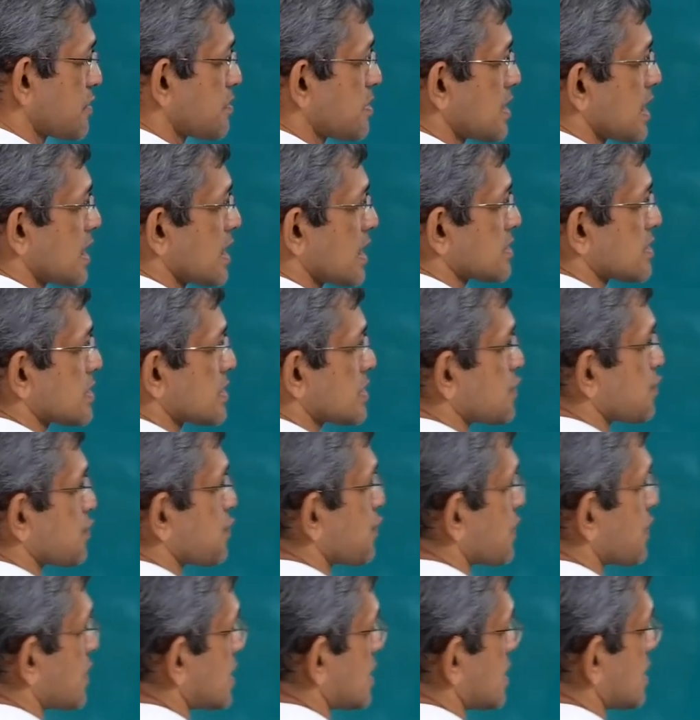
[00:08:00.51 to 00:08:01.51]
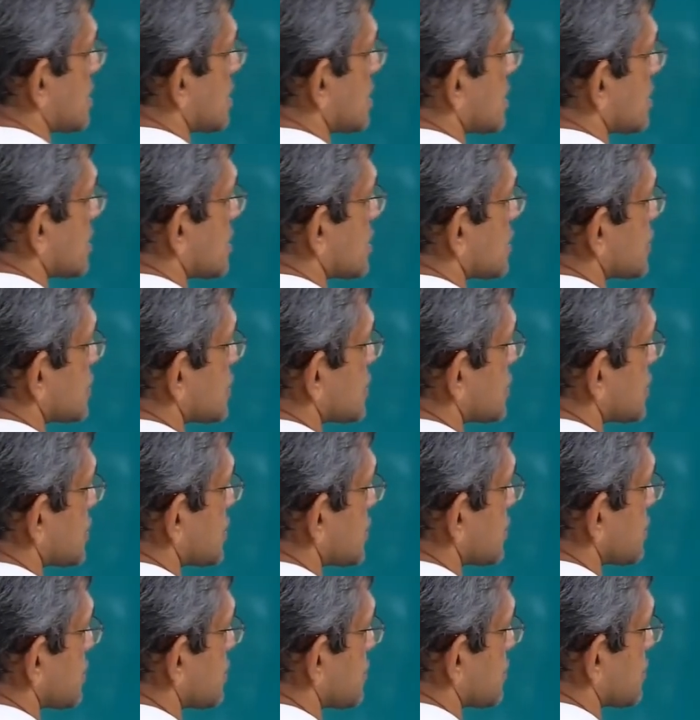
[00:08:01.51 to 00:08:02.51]
be like this. 1,
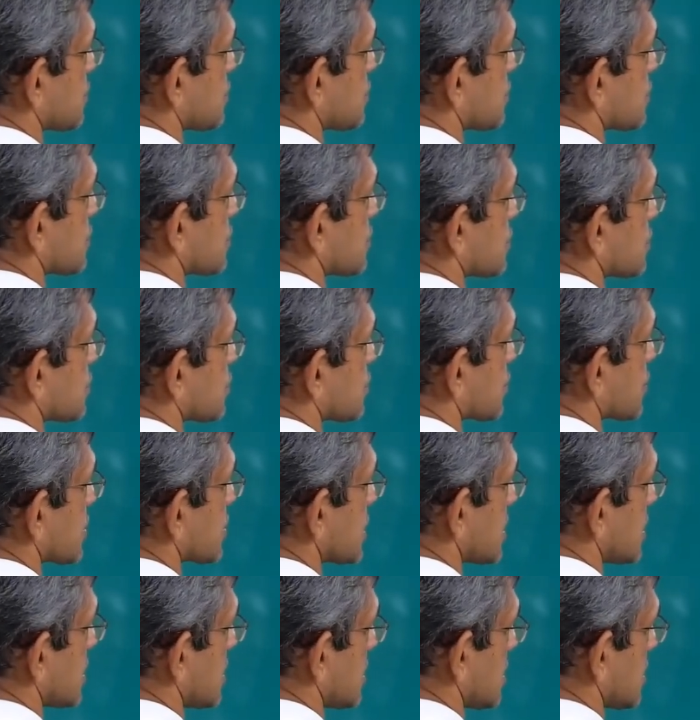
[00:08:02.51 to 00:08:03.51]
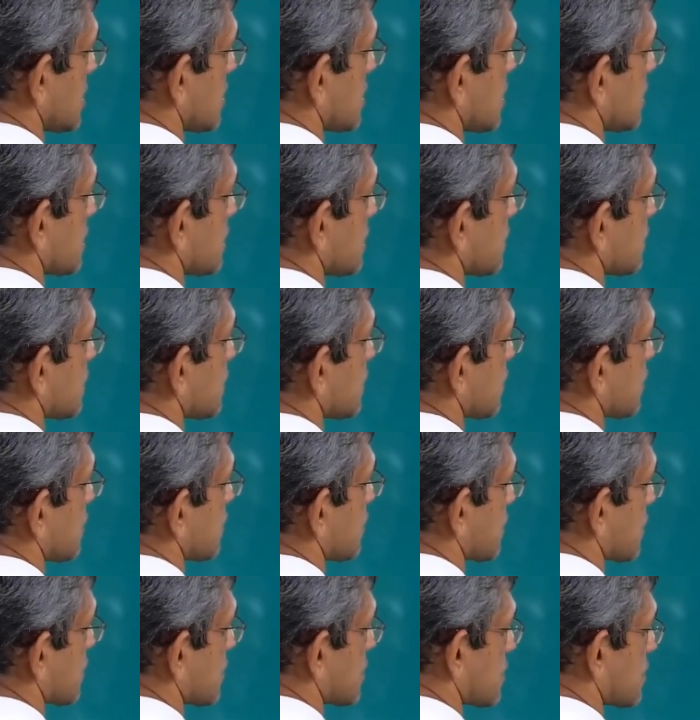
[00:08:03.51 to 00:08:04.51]
2, 3,
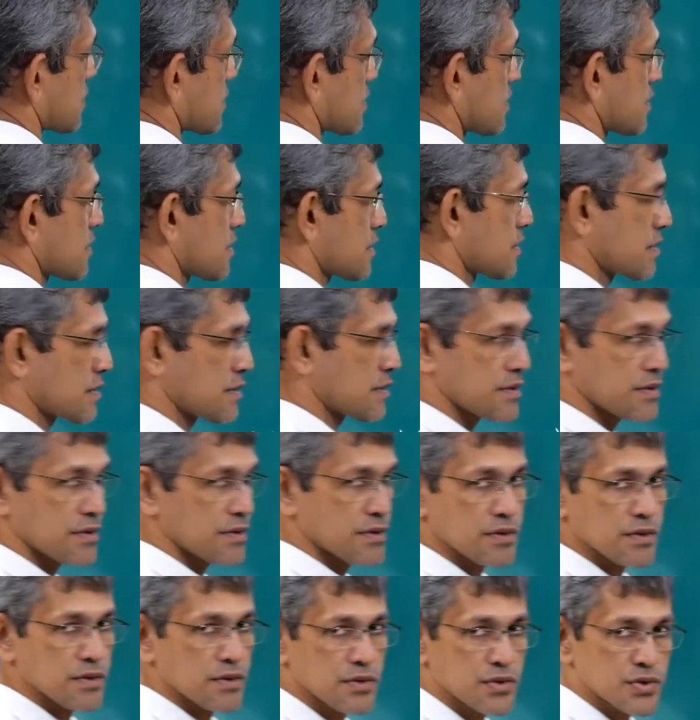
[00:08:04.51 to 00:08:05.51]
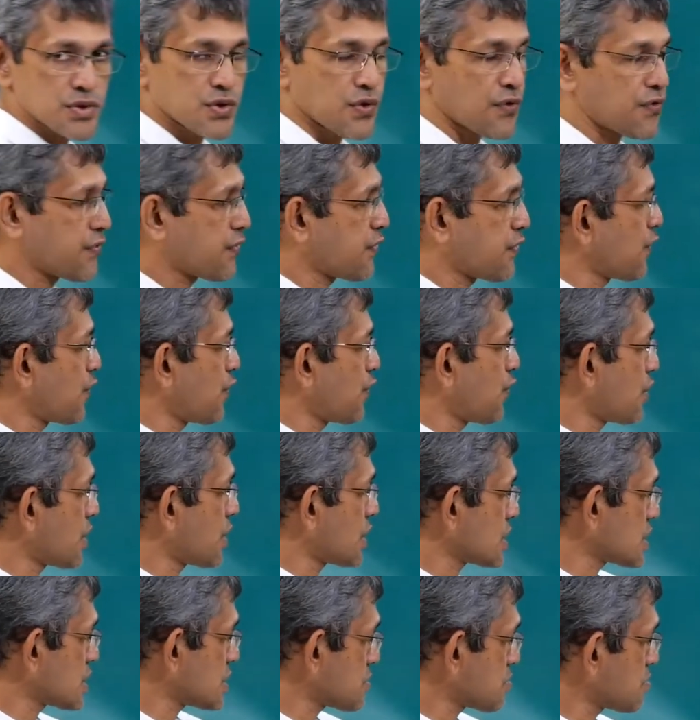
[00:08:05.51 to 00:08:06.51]
4. So
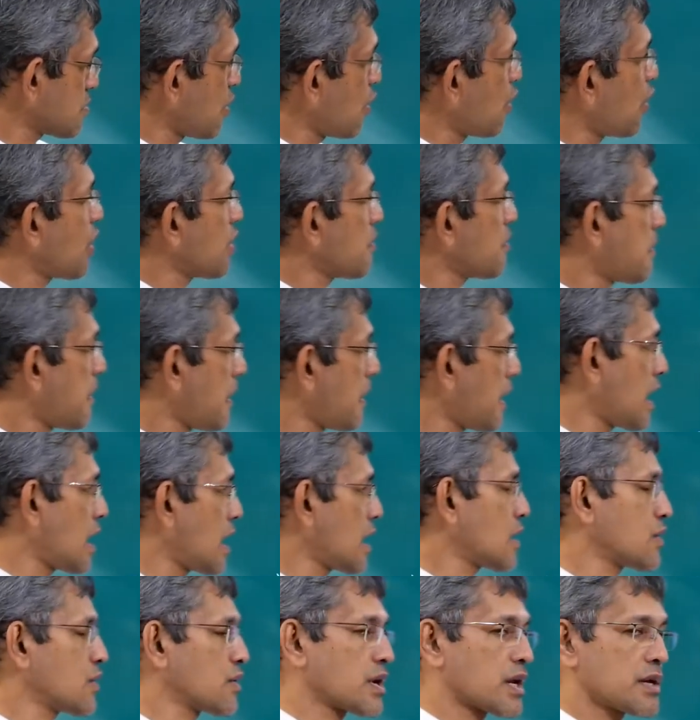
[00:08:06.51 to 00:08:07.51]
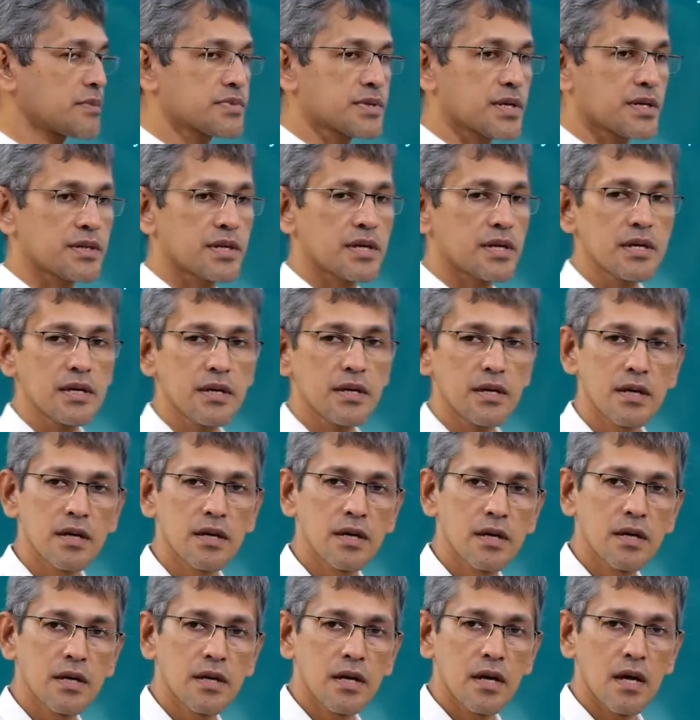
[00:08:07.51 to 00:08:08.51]
4 small parallelograms are there.
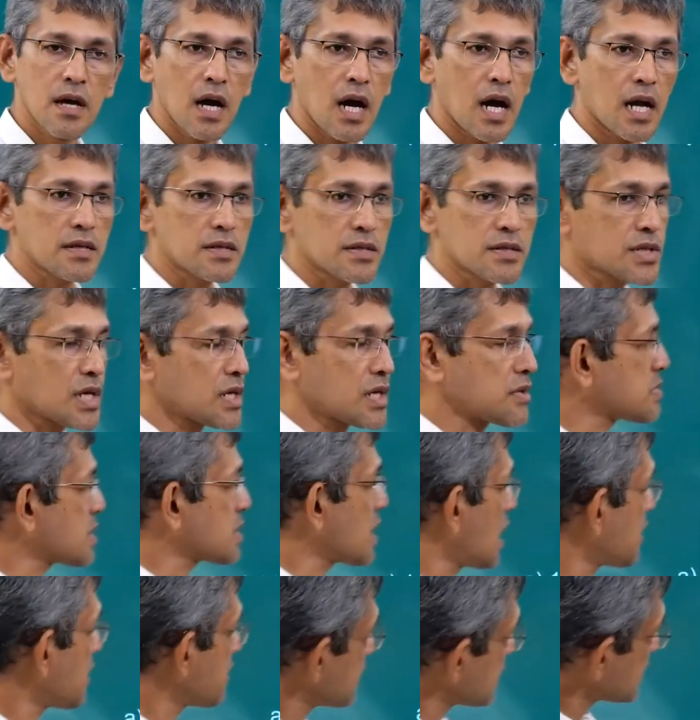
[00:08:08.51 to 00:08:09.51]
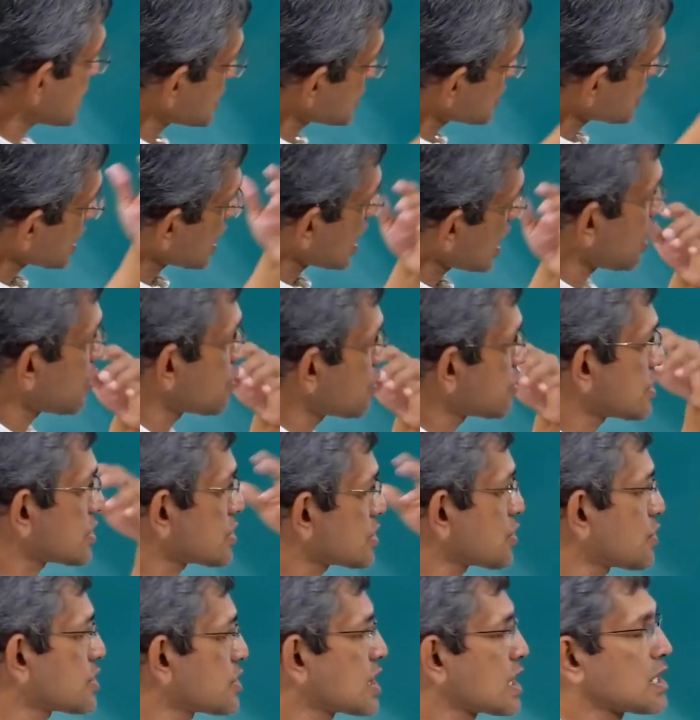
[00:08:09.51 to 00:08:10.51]
At the same time, we need to count the
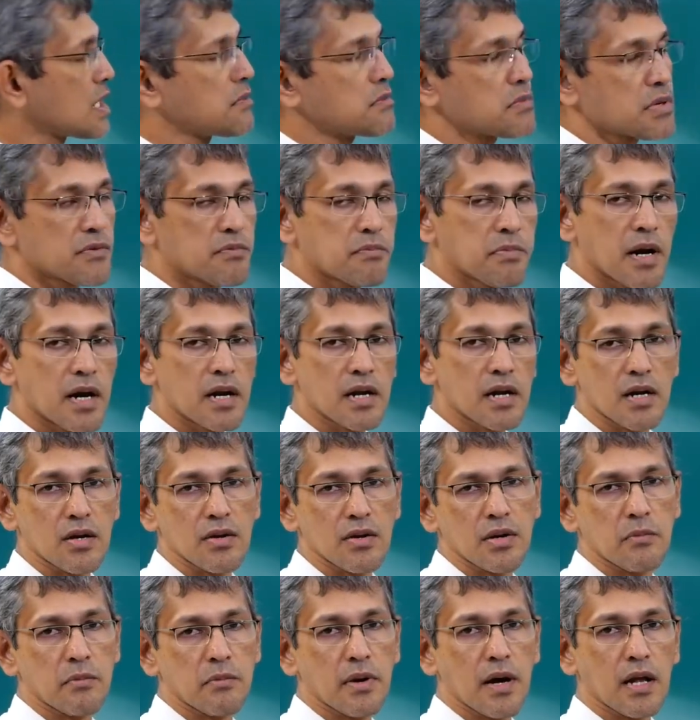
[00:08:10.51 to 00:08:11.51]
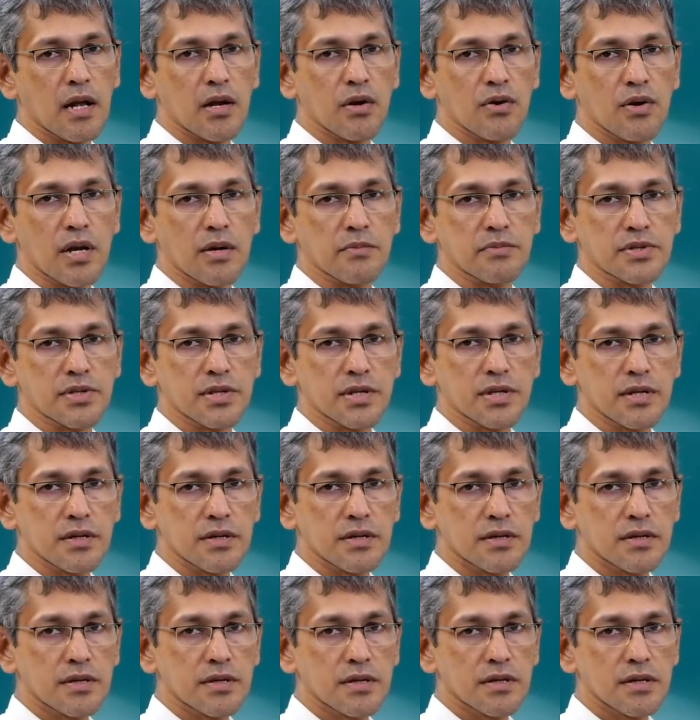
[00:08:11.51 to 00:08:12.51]
total number of parallelograms here.
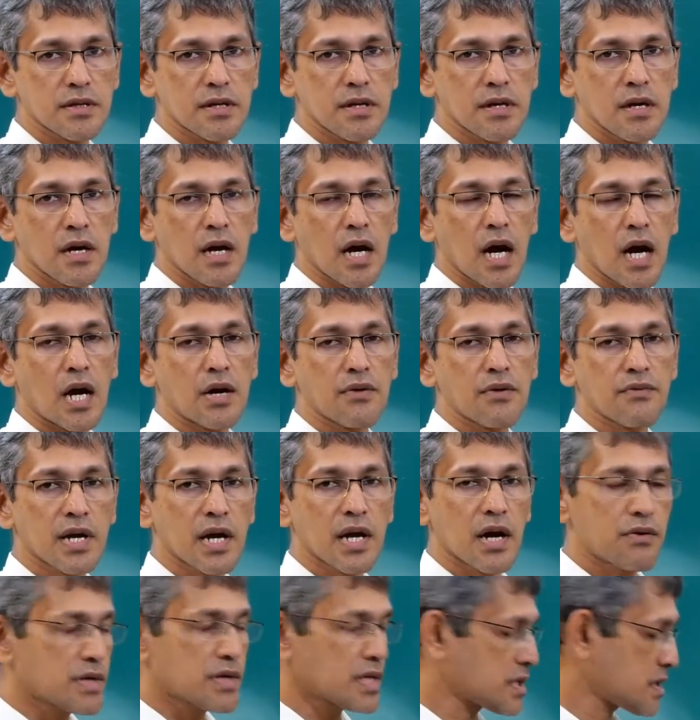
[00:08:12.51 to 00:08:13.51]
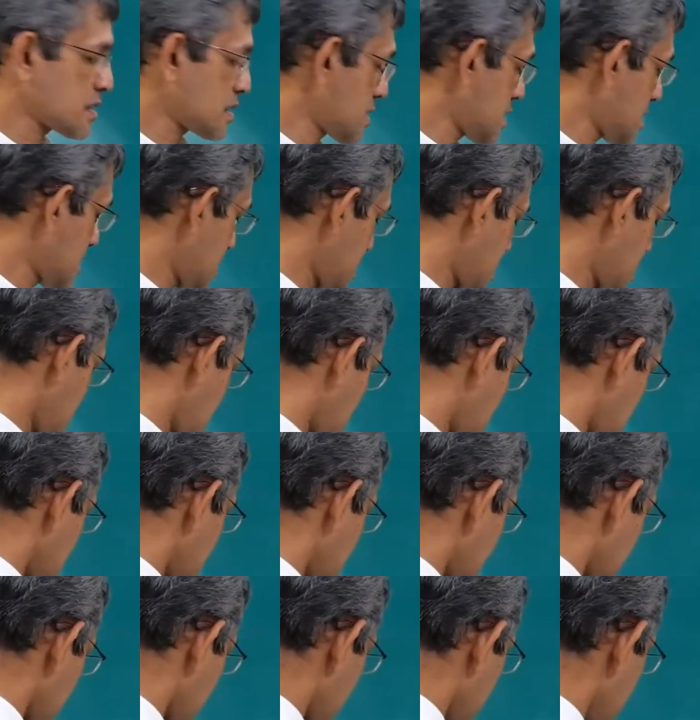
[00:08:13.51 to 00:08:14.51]
How do we count it?
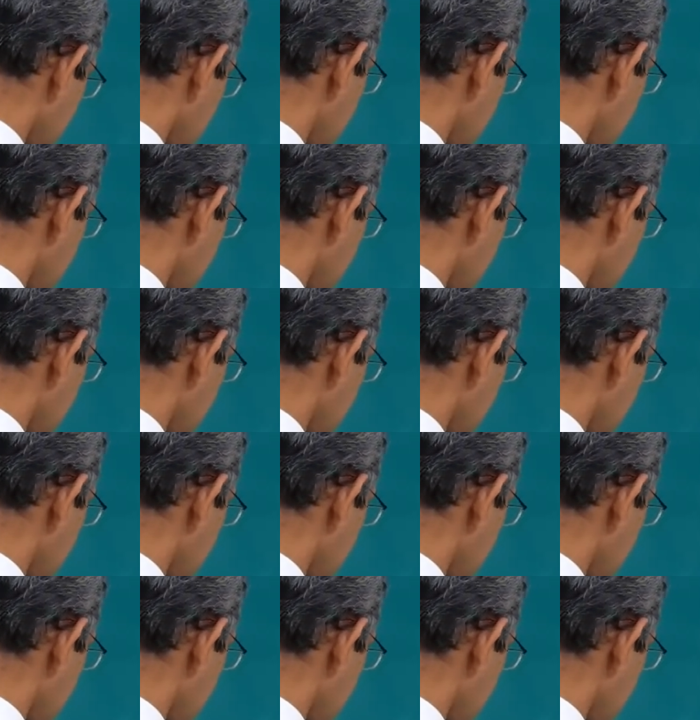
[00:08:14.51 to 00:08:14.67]
So